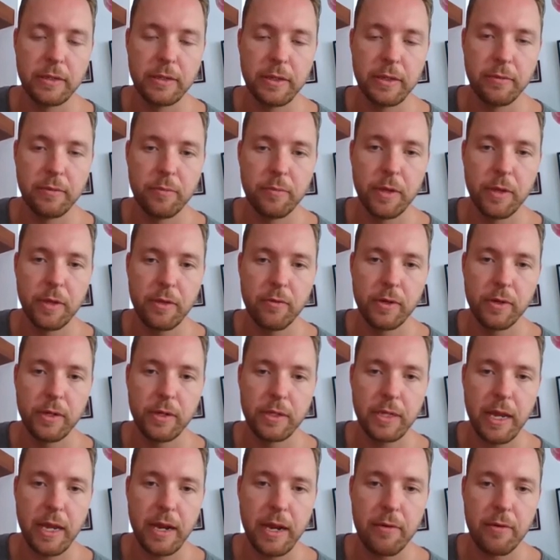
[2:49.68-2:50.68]
is that Bitcoin is
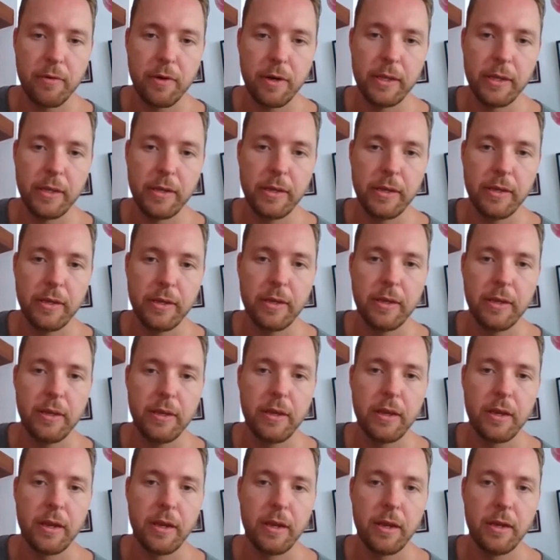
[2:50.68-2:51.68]
currently
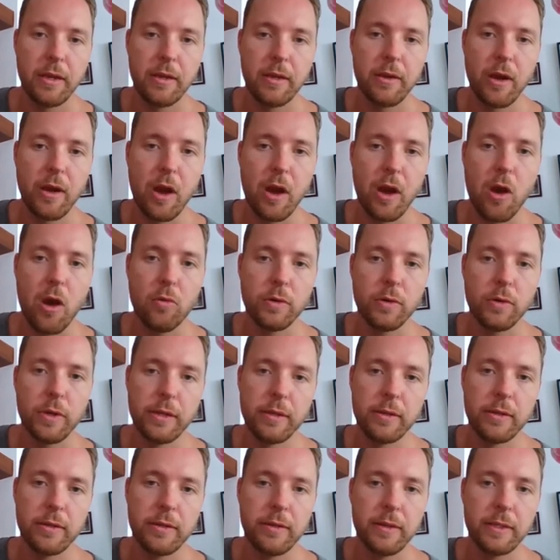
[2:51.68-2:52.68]

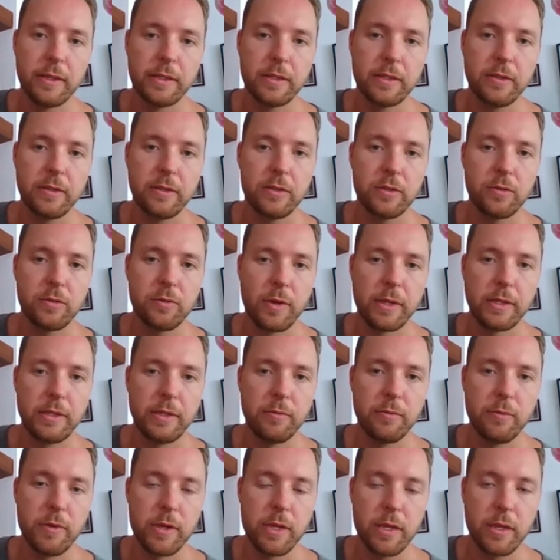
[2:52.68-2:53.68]
holding this
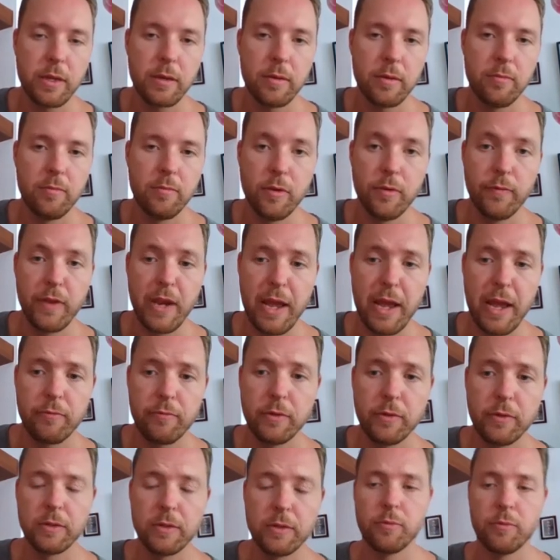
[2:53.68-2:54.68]
20-week moving
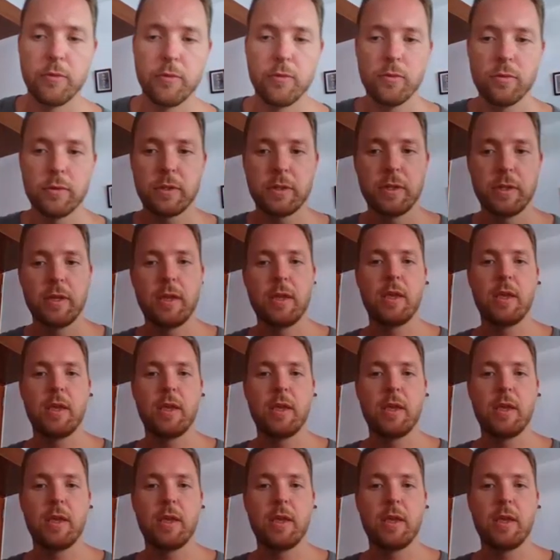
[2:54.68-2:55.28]
average support.